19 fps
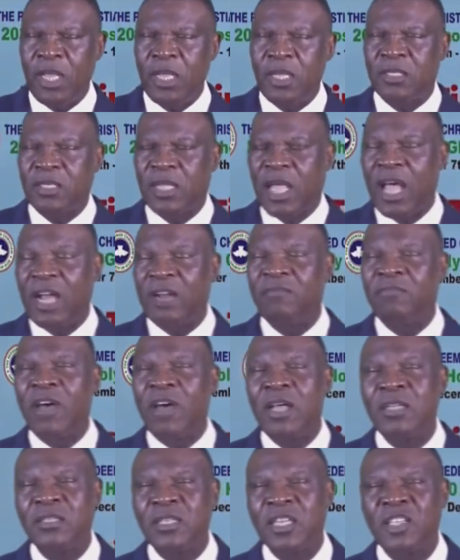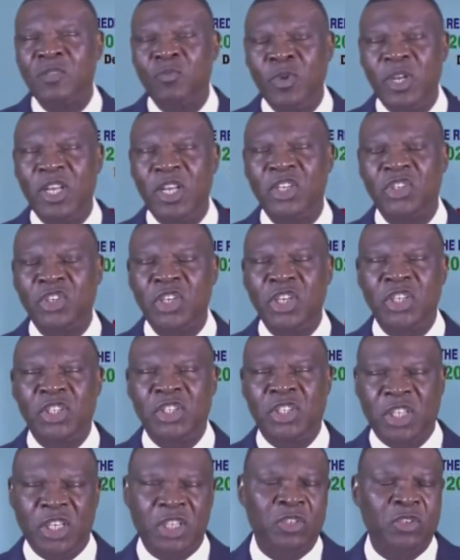Please advance his ministry
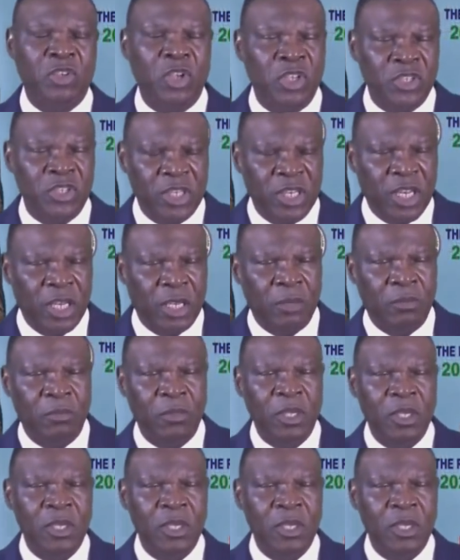in Jesus' name.